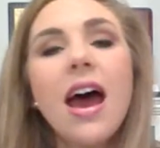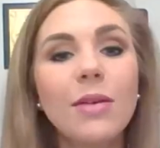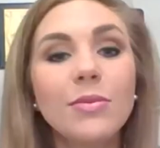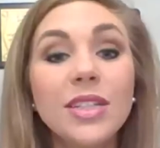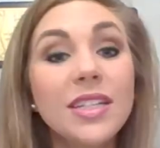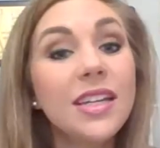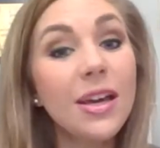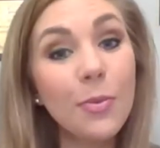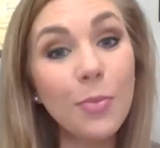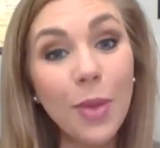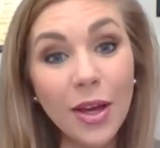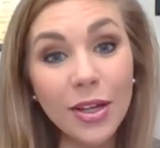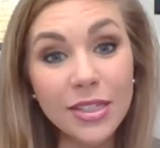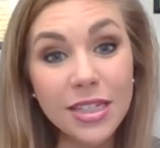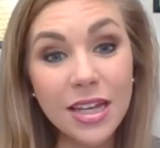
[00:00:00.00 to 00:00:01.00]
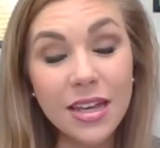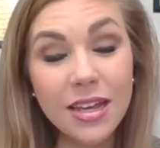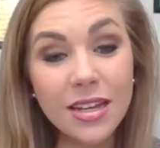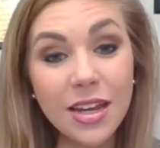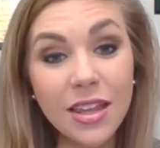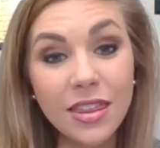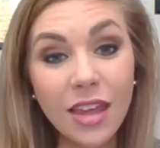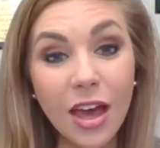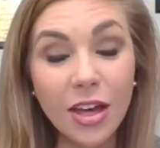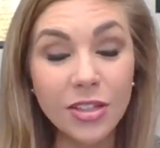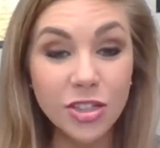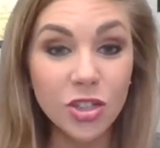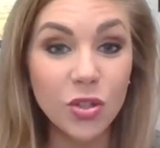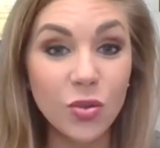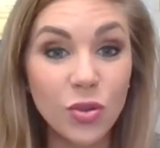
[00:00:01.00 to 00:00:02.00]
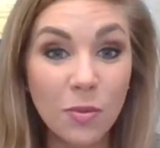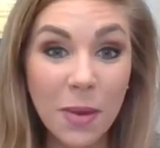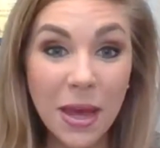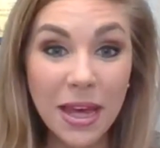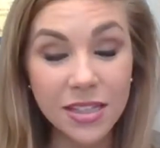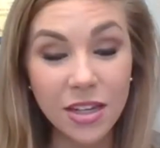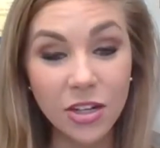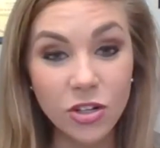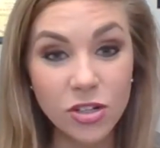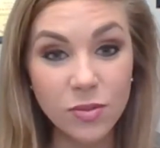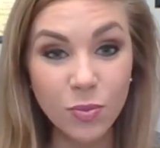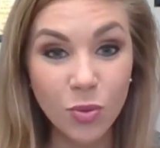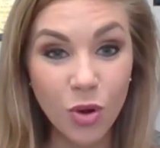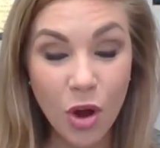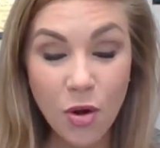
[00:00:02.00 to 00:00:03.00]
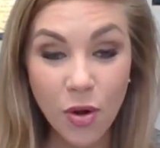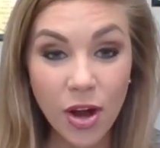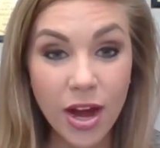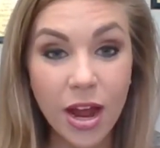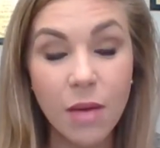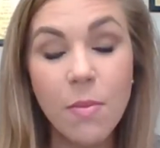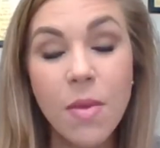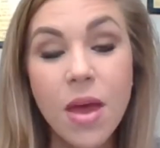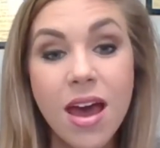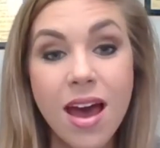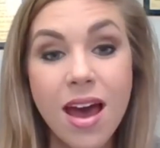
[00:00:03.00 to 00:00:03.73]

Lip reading: to get plugged in to the pay setters program.